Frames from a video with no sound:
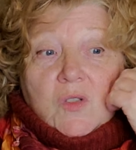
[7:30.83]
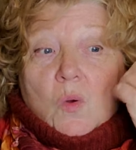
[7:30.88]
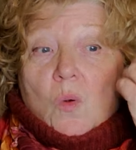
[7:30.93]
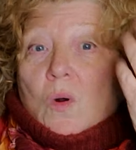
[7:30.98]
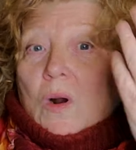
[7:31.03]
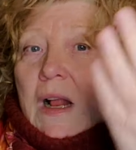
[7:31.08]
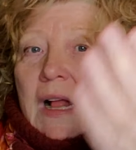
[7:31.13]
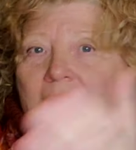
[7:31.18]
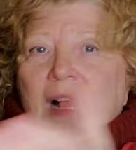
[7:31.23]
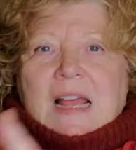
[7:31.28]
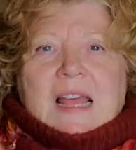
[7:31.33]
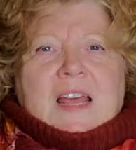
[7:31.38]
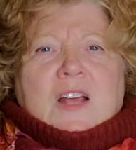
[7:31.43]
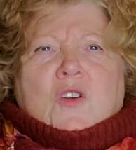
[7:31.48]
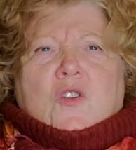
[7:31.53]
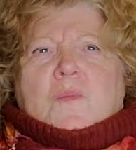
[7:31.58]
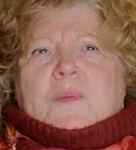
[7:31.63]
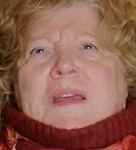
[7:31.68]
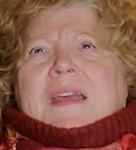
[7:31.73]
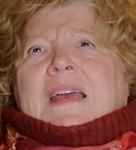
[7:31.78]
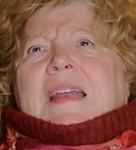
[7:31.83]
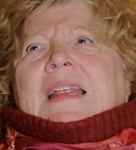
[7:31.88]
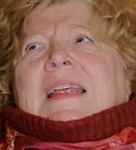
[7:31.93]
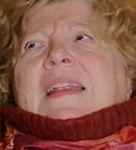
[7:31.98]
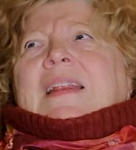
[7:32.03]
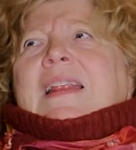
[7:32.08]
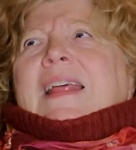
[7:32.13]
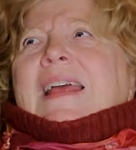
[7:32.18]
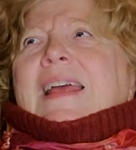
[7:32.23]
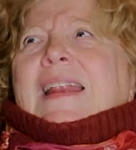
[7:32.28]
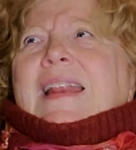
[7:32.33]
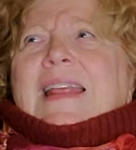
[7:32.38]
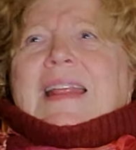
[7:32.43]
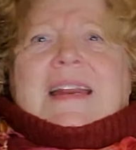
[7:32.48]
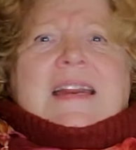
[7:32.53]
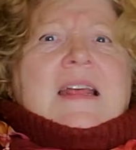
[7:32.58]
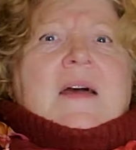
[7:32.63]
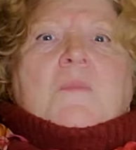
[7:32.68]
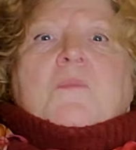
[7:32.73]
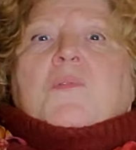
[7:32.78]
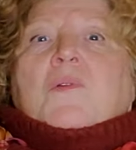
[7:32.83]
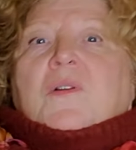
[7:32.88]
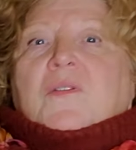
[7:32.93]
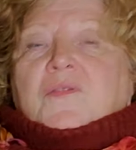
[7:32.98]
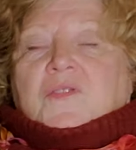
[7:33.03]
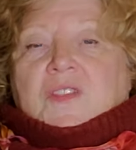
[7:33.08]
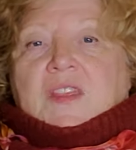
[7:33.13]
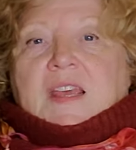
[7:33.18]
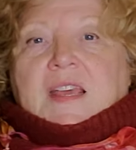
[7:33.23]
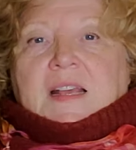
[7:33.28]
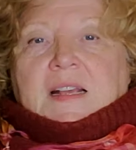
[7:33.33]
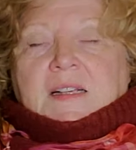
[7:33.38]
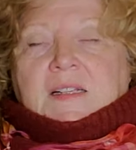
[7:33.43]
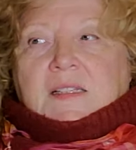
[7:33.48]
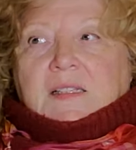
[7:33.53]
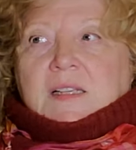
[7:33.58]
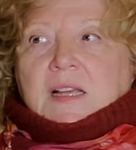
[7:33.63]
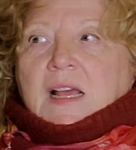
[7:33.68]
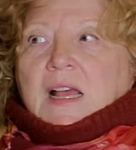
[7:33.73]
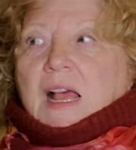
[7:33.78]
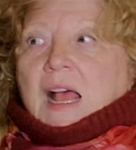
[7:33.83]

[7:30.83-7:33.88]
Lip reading: or it could be any number of things.